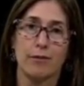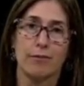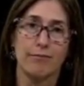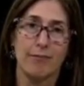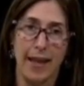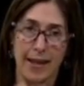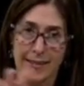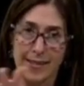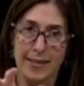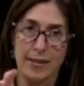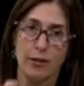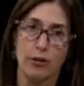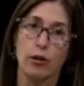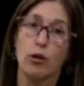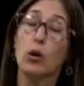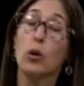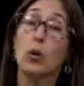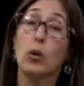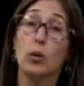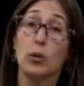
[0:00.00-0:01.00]
that's their
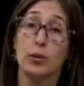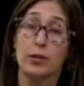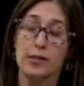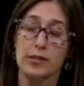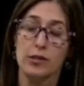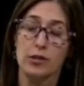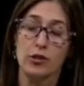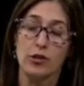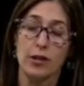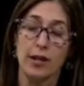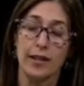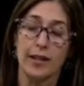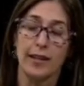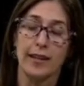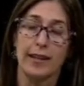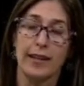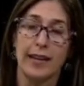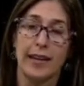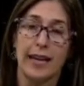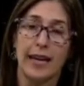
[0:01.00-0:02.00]
goal, is to try to
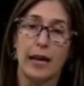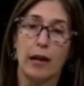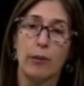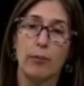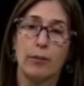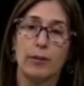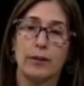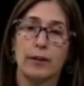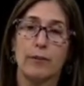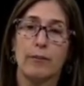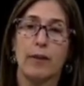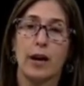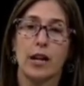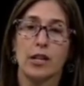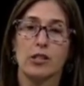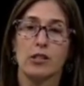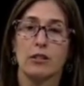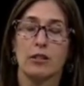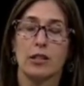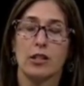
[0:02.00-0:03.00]
help with the
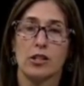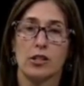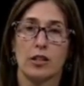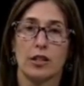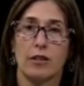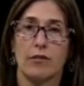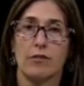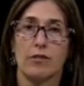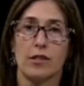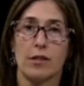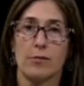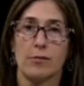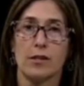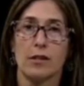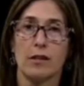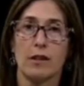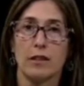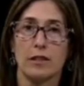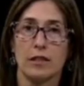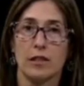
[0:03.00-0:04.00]
modulation of some
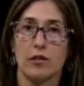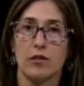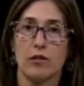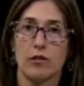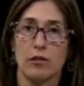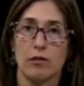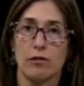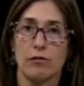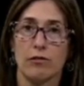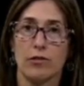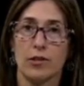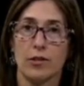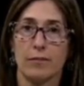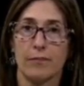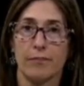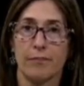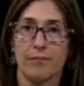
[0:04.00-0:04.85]
selected nerves.